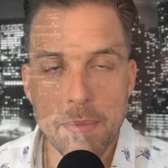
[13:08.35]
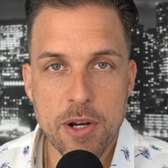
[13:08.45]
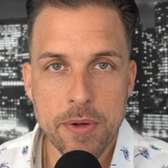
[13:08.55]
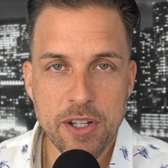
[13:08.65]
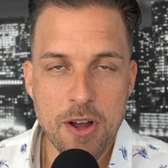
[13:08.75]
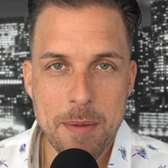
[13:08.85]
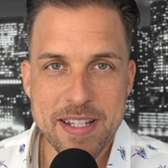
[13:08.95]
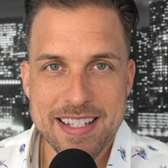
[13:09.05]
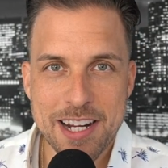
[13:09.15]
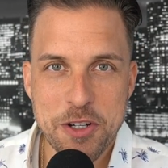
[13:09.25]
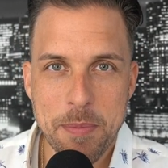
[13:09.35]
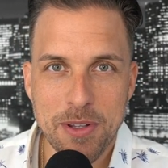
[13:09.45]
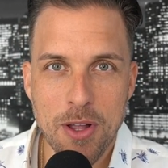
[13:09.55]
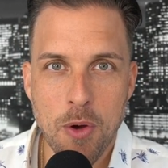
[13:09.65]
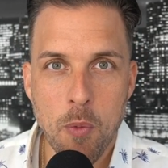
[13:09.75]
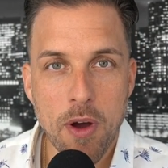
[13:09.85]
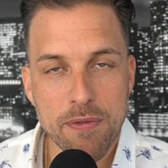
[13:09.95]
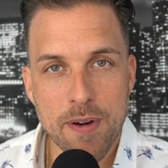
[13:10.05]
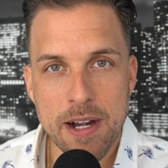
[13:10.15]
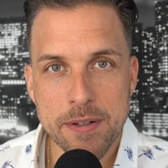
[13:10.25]
me know in the comment section below what
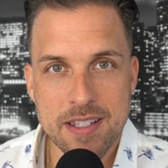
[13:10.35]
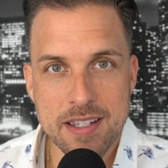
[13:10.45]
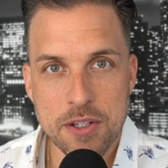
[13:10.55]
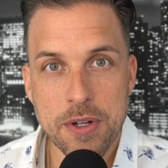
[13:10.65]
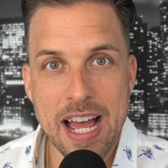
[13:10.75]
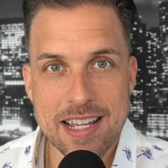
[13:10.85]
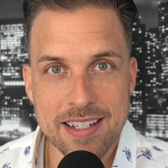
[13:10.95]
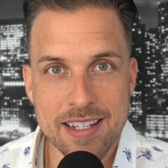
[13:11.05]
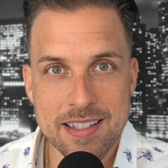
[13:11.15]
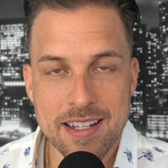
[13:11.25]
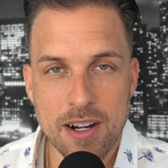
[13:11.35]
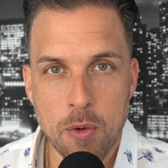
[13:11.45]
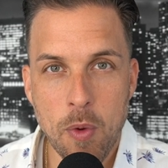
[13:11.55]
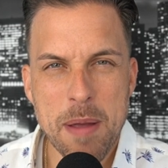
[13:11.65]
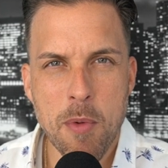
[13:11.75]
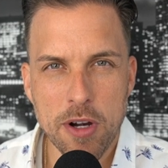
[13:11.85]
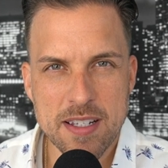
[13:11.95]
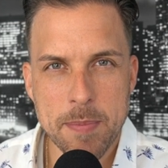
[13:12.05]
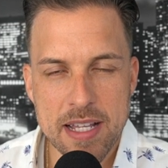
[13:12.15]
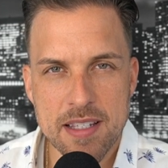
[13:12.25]
fragrances you guys consider way more
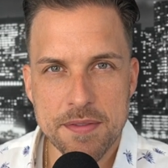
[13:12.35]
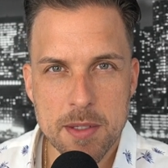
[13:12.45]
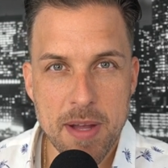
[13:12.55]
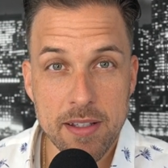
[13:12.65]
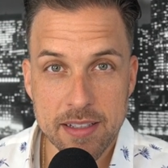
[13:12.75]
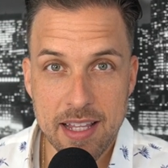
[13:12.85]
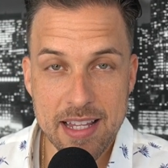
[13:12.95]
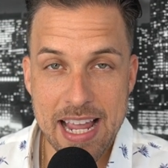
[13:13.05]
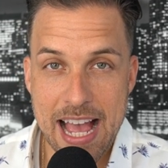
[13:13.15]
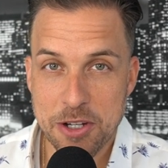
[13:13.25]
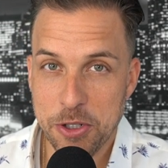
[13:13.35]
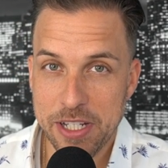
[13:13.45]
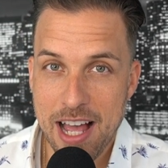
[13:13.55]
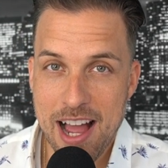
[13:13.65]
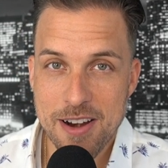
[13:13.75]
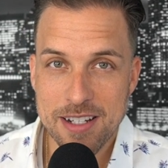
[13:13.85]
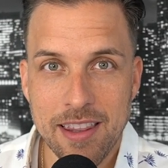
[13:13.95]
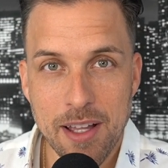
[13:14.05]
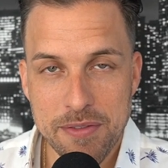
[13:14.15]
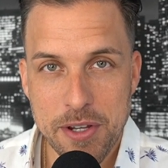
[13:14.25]
expensive smelling than they actually are. I'd
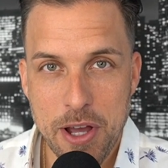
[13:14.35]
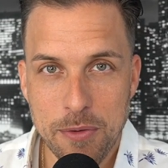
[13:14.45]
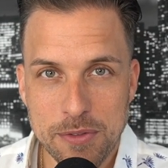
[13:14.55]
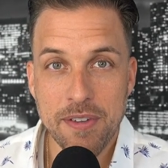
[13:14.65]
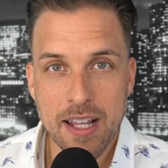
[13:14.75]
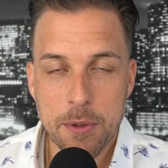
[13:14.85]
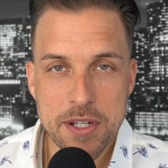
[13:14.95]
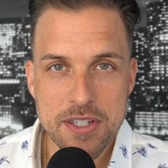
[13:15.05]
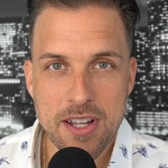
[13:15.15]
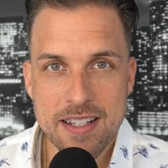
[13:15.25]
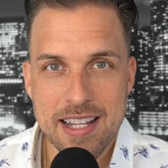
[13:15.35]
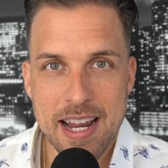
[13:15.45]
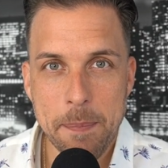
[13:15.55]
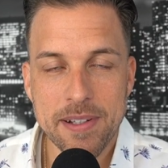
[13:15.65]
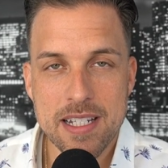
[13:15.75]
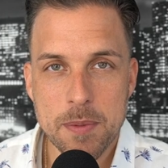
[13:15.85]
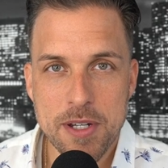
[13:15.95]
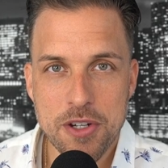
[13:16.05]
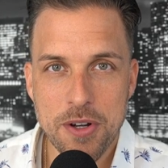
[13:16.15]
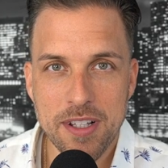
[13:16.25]
love to know. If you like what you saw today, please be
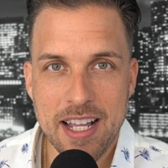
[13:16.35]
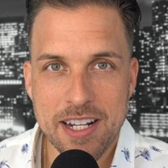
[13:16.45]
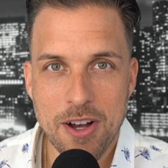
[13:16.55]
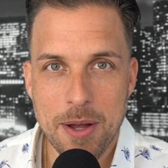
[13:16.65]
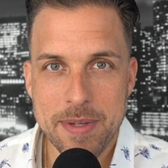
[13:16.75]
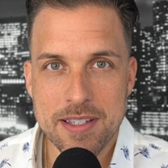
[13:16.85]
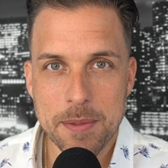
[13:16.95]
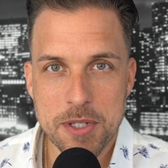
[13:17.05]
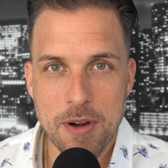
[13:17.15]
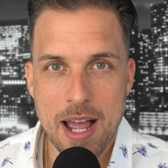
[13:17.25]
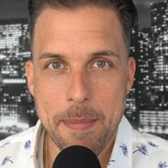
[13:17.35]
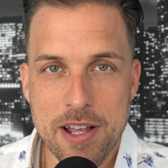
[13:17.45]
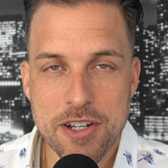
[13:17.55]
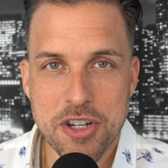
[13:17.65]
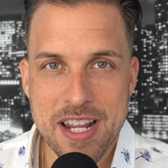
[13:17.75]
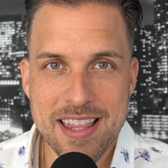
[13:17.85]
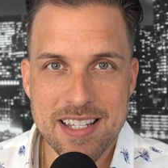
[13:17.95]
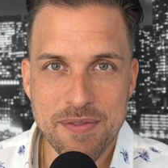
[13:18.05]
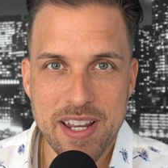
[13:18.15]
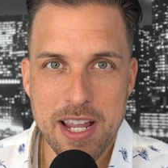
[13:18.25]
sure to like, comment, subscribe, share
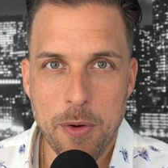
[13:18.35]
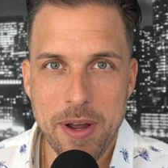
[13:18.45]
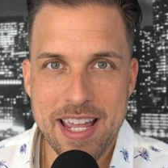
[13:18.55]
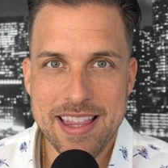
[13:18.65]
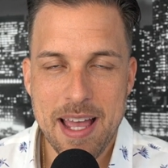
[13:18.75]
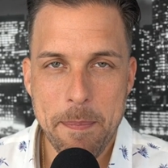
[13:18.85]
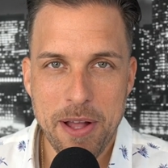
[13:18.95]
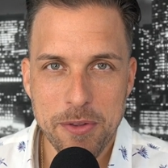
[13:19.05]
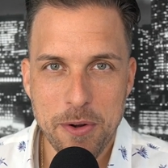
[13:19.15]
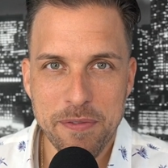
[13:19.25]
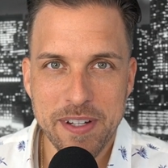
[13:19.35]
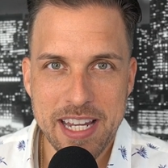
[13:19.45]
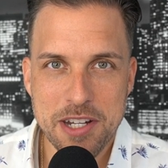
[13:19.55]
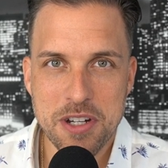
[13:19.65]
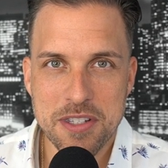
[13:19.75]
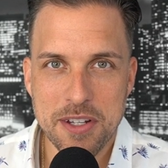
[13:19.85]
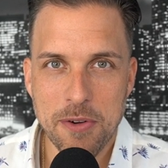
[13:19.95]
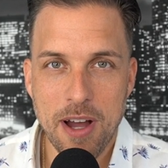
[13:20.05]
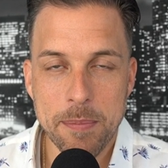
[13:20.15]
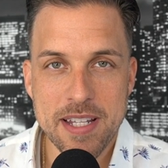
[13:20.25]
this video, hit that bell notification so
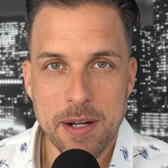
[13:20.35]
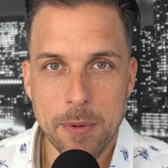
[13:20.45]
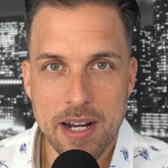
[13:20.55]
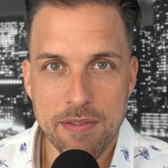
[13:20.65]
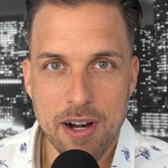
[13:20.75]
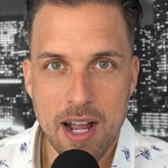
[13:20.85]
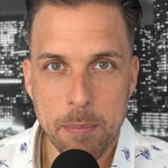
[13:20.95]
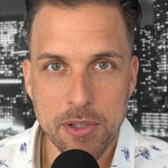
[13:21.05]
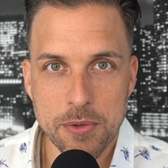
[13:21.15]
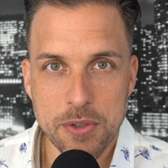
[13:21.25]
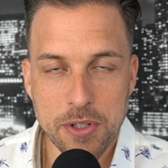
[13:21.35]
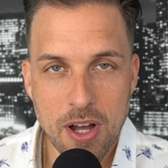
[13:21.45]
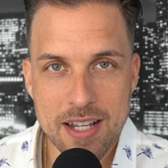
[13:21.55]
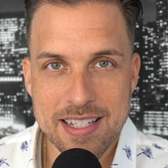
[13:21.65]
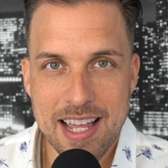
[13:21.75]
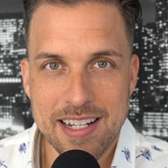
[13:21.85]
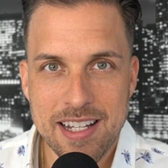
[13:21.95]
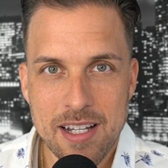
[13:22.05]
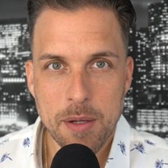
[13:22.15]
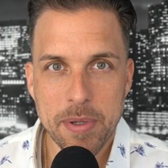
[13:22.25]
you're updated whenever I upload new content.
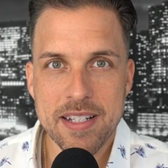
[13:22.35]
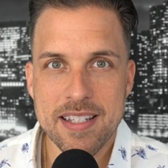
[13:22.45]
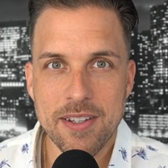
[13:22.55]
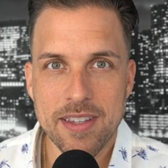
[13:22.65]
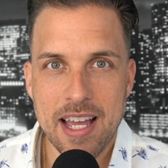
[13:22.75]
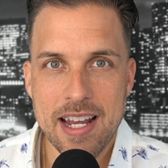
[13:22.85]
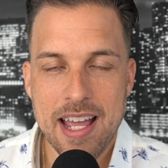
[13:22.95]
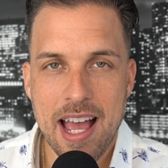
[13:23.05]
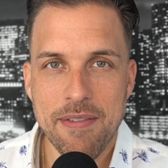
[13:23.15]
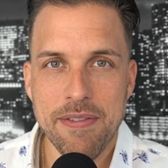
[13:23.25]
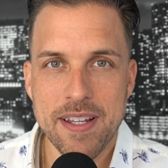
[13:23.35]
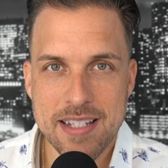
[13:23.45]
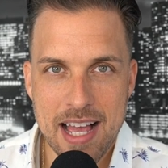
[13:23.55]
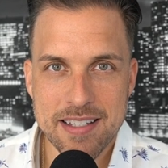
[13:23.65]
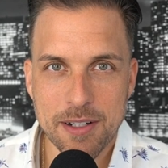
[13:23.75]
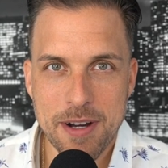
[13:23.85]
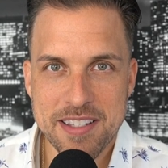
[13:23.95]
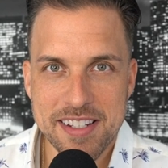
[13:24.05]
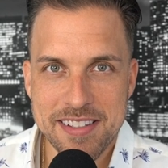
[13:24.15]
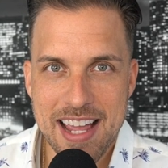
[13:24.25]
But until then, have a fantastic
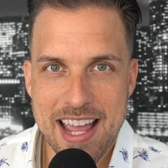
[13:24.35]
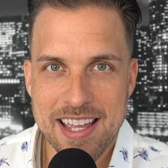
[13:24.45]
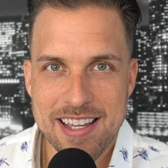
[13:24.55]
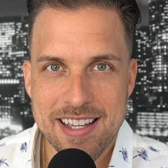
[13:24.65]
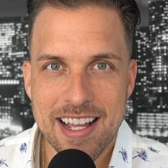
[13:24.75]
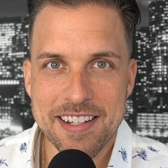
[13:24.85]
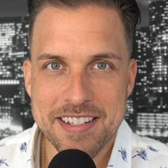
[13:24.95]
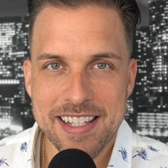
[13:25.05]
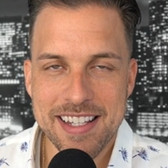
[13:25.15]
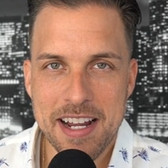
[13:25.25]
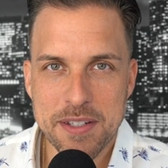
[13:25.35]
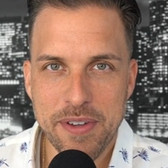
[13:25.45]
rest of your day, and I'll see you in the next